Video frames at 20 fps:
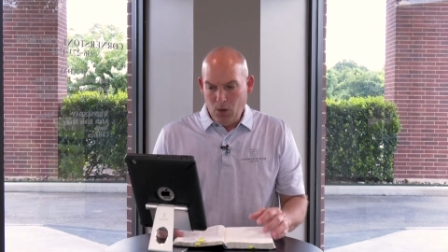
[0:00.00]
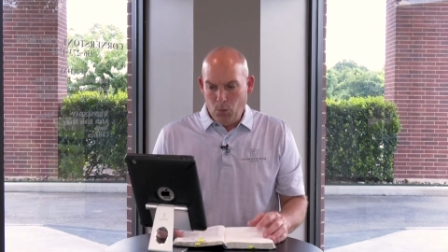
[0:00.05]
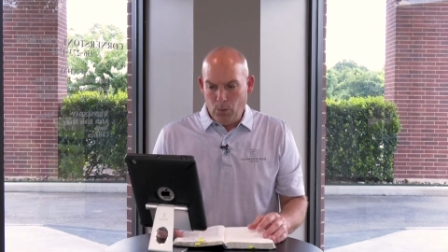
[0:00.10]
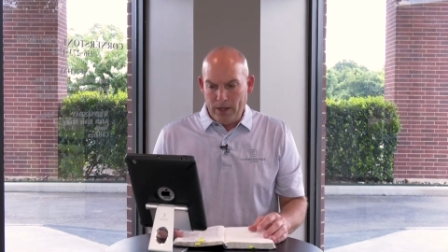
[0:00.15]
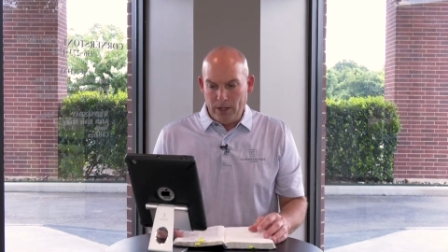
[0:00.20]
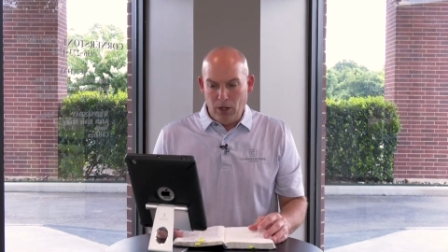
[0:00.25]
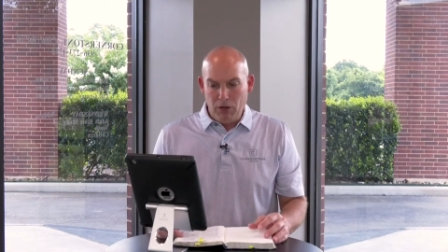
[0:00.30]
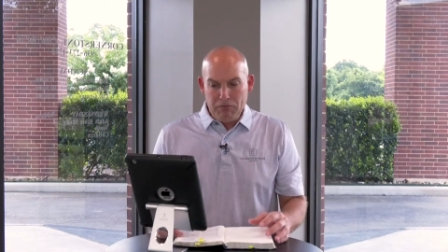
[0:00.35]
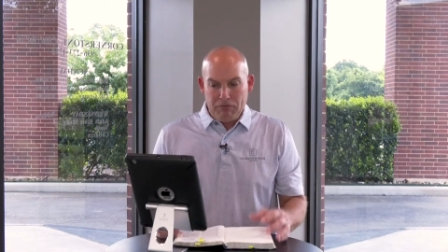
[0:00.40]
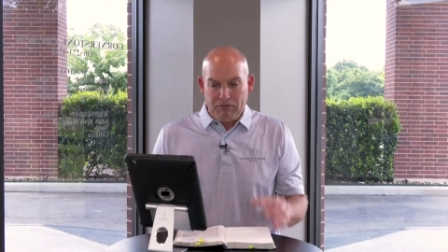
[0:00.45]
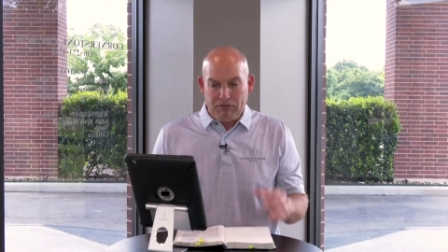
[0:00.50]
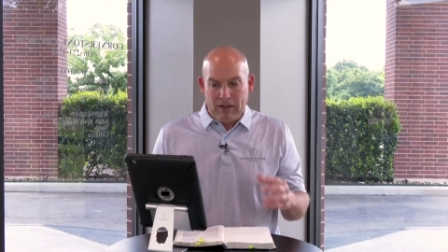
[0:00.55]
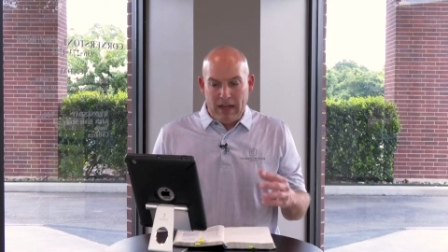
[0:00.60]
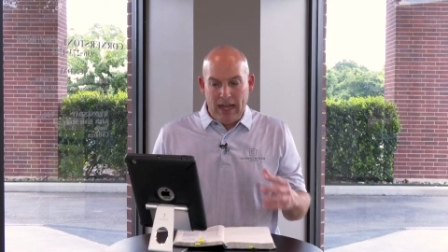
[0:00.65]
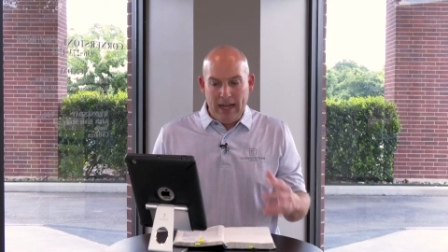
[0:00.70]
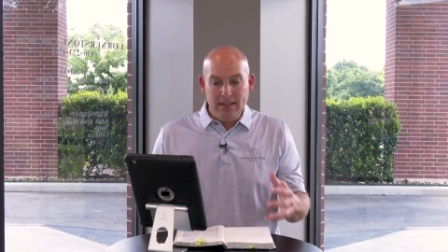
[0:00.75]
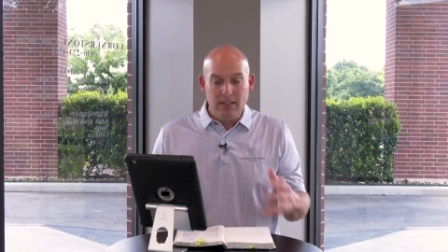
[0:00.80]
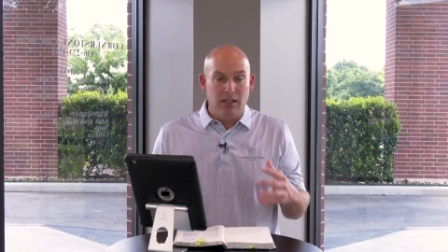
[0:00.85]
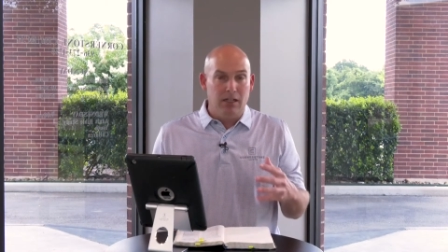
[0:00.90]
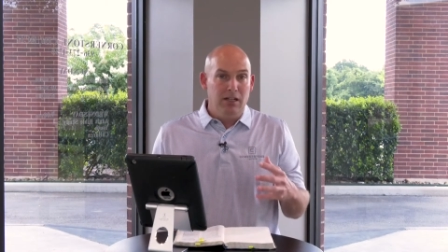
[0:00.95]
We don't
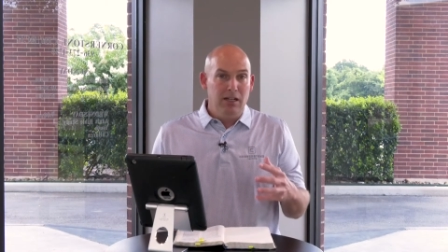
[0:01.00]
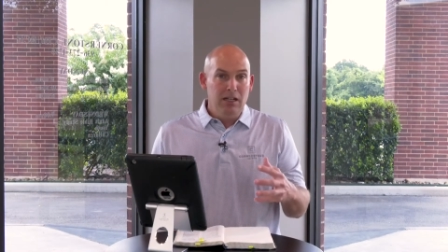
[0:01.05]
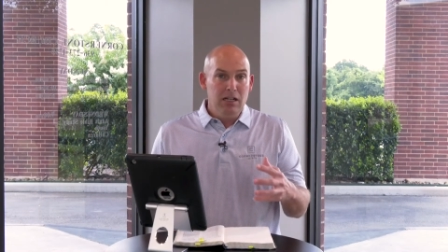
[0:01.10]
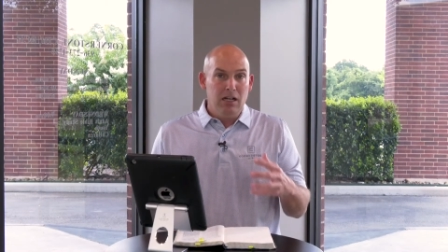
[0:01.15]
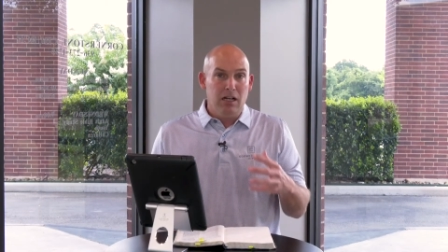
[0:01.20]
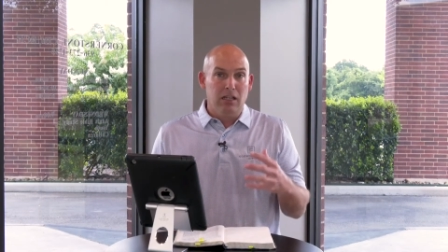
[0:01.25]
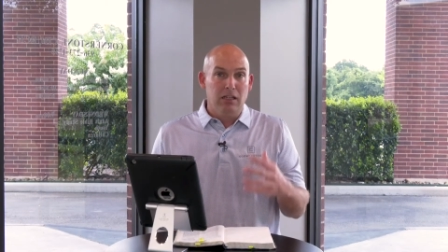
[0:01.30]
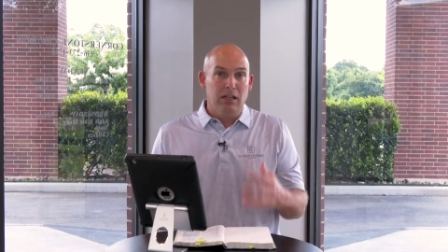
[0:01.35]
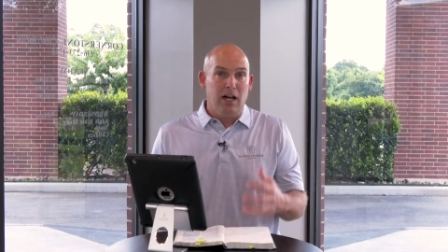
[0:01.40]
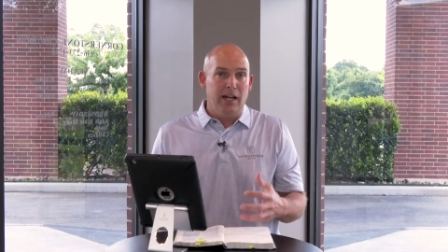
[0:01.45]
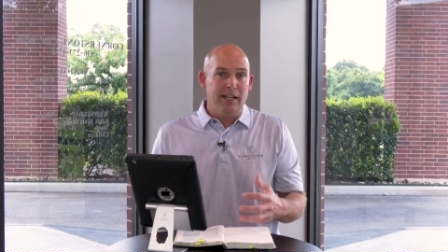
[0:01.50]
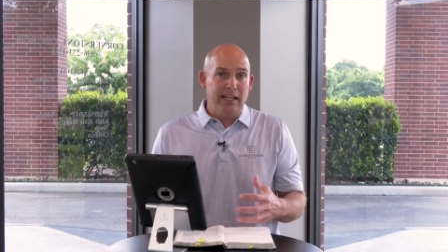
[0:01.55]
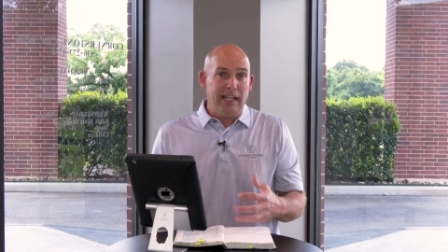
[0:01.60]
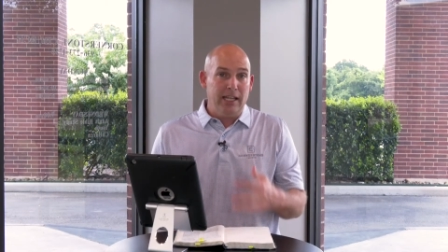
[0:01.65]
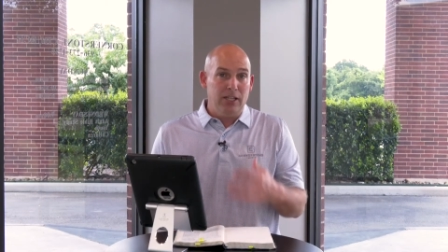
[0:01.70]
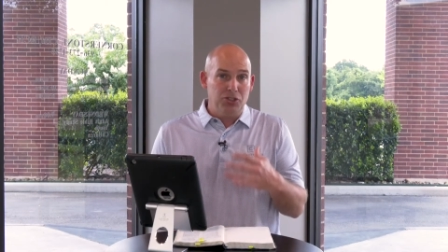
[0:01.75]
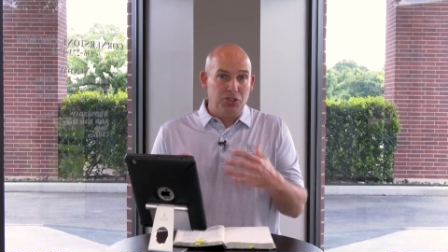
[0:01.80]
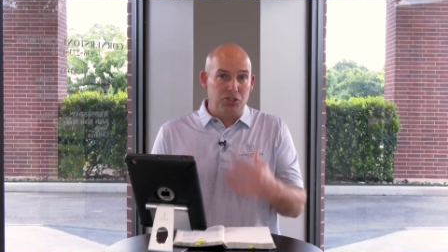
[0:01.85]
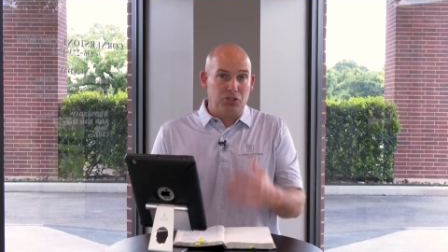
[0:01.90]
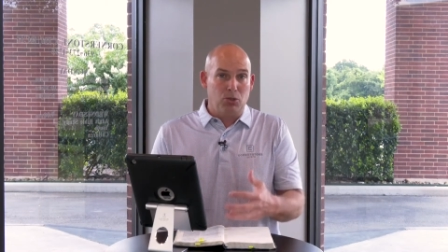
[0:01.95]
find a, a
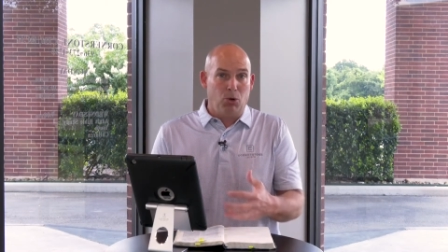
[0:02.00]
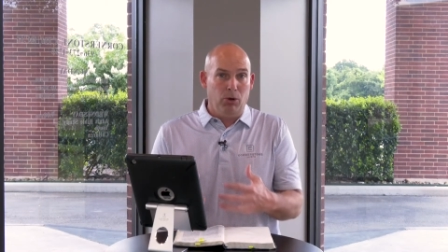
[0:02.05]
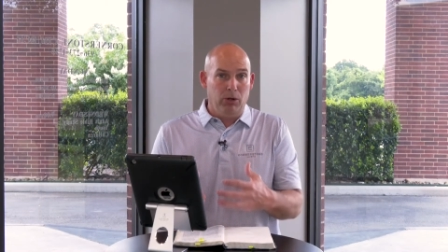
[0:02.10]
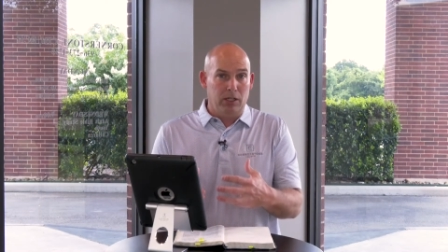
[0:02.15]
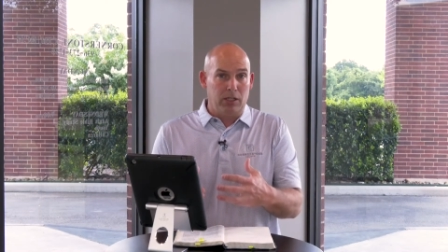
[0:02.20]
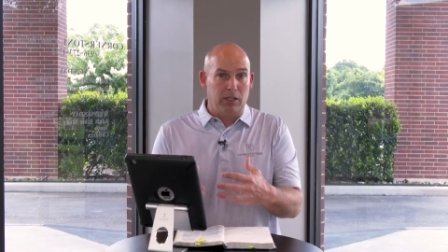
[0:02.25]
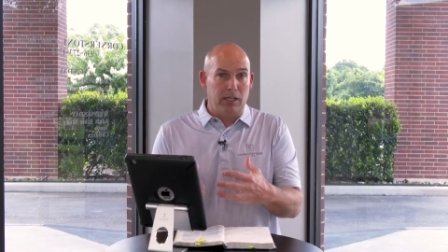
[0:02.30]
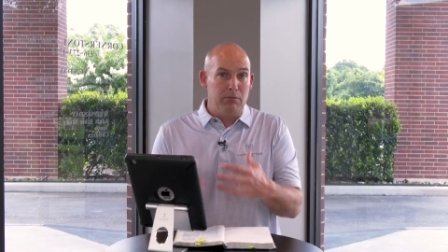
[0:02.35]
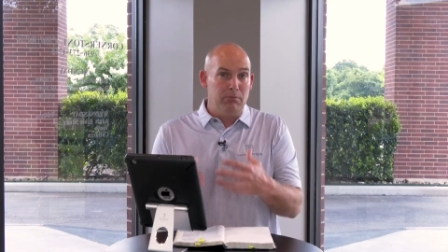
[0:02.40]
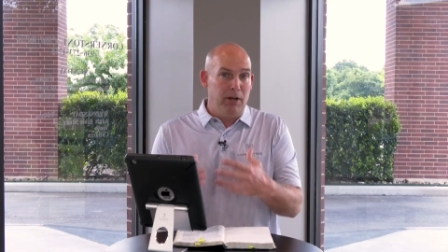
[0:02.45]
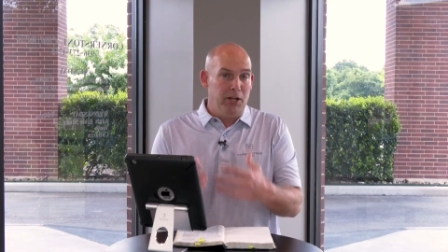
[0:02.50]
lot historically,